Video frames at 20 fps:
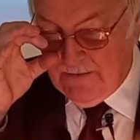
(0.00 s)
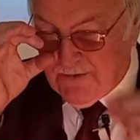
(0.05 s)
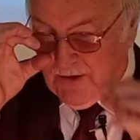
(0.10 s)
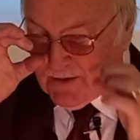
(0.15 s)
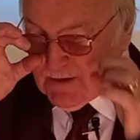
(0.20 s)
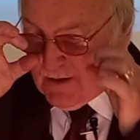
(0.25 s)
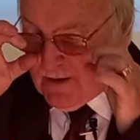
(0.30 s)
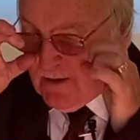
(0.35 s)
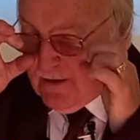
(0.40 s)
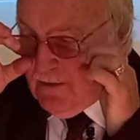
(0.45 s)
got
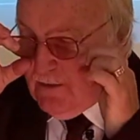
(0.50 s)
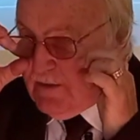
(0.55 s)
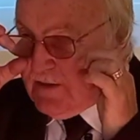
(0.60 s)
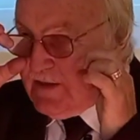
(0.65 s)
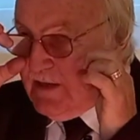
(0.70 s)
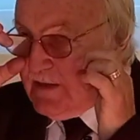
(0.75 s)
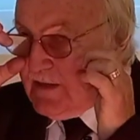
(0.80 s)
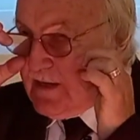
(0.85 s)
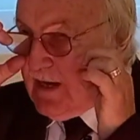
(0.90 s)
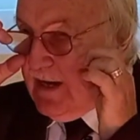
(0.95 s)
to close
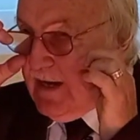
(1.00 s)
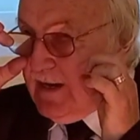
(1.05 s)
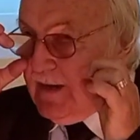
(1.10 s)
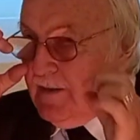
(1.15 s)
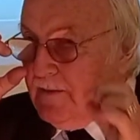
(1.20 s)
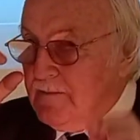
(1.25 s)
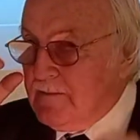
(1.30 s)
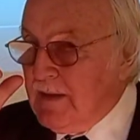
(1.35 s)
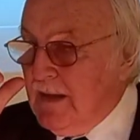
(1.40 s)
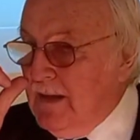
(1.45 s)
this eye.
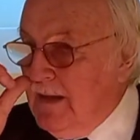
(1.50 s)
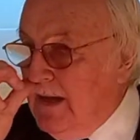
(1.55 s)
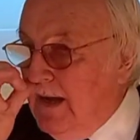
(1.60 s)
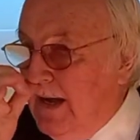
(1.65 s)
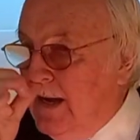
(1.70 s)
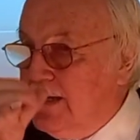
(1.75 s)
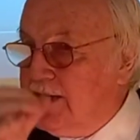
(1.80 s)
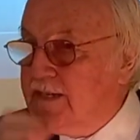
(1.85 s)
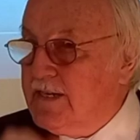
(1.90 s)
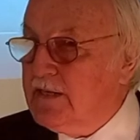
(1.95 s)

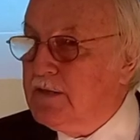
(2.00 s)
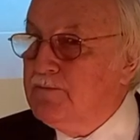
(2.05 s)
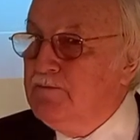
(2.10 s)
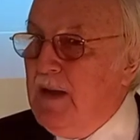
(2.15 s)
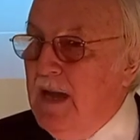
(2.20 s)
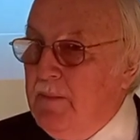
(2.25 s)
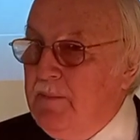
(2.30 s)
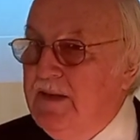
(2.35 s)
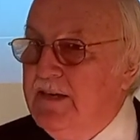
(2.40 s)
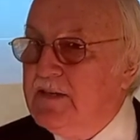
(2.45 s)
I says,
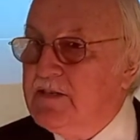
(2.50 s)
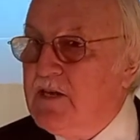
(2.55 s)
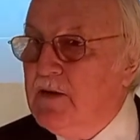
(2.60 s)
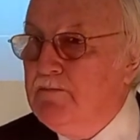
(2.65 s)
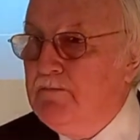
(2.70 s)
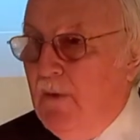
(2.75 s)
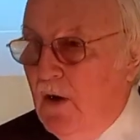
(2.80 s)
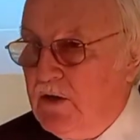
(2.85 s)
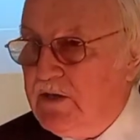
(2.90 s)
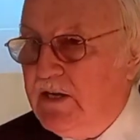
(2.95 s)
maybe it's a
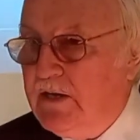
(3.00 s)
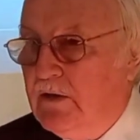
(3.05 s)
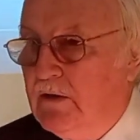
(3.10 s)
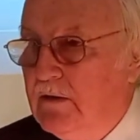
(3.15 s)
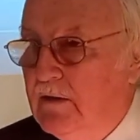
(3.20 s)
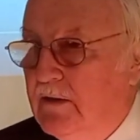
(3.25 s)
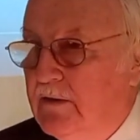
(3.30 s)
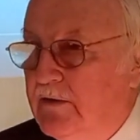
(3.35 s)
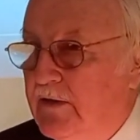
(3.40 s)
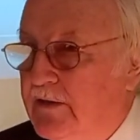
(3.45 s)

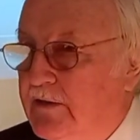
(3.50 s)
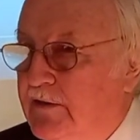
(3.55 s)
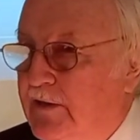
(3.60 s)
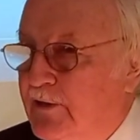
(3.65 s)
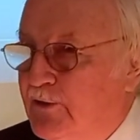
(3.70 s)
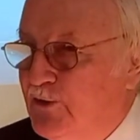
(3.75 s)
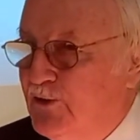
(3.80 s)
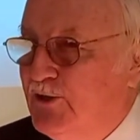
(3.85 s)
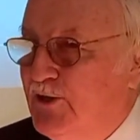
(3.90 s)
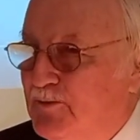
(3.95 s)
monocle
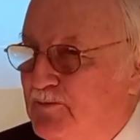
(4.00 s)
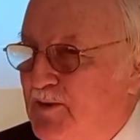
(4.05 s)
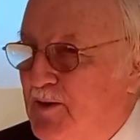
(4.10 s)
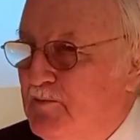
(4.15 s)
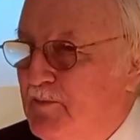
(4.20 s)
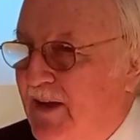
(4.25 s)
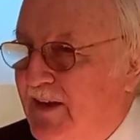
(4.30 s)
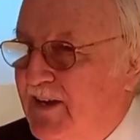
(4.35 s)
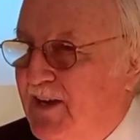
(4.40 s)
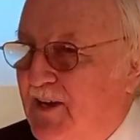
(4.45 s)
that you should be
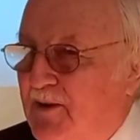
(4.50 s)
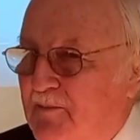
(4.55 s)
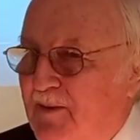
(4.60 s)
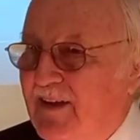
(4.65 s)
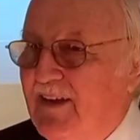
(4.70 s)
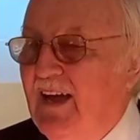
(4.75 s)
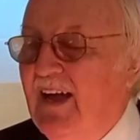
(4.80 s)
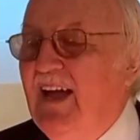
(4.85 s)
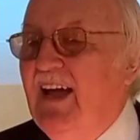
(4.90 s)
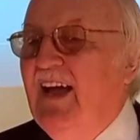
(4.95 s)

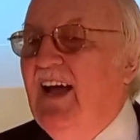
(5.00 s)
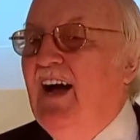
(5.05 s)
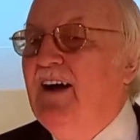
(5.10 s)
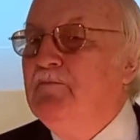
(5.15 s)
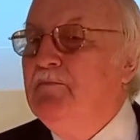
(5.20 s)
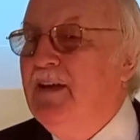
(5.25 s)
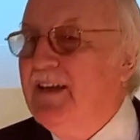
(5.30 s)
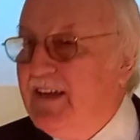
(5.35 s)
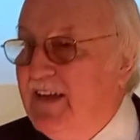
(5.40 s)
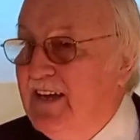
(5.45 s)

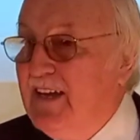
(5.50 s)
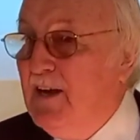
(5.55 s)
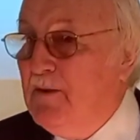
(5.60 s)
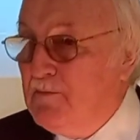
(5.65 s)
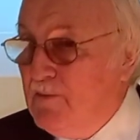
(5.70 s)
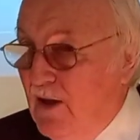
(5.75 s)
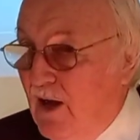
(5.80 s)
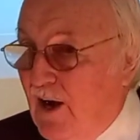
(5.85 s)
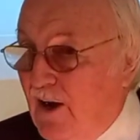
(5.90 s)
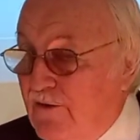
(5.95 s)
making him
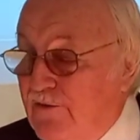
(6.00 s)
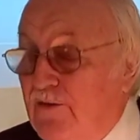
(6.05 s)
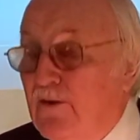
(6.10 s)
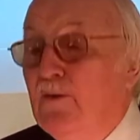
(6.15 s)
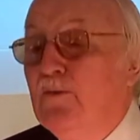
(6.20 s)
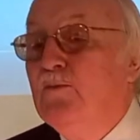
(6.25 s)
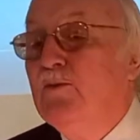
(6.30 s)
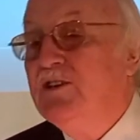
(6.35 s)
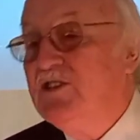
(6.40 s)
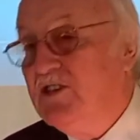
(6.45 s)
laugh,
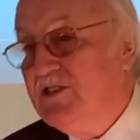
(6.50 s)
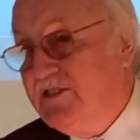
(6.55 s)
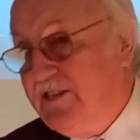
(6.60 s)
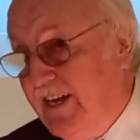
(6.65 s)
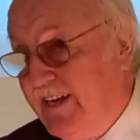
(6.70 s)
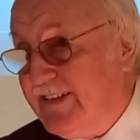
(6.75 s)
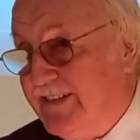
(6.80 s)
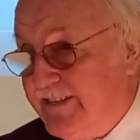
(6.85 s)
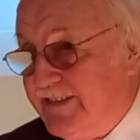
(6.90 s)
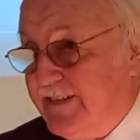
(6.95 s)
which it
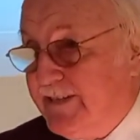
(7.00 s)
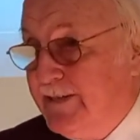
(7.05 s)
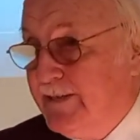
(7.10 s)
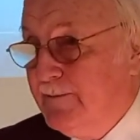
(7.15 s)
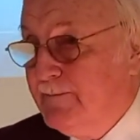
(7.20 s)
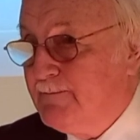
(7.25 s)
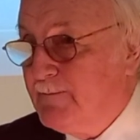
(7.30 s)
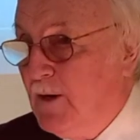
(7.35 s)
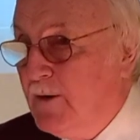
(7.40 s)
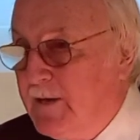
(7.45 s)
didn't.
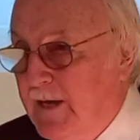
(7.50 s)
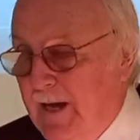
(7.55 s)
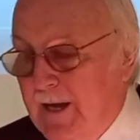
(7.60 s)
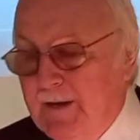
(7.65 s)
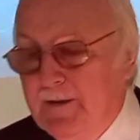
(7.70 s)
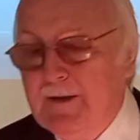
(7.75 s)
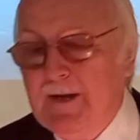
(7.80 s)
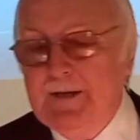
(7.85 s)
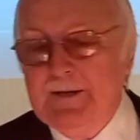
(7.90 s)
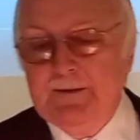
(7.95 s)

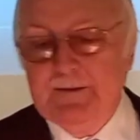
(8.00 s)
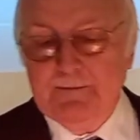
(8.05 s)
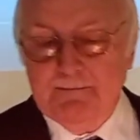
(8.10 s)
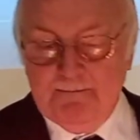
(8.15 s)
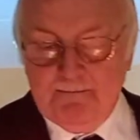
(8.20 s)
Okay, and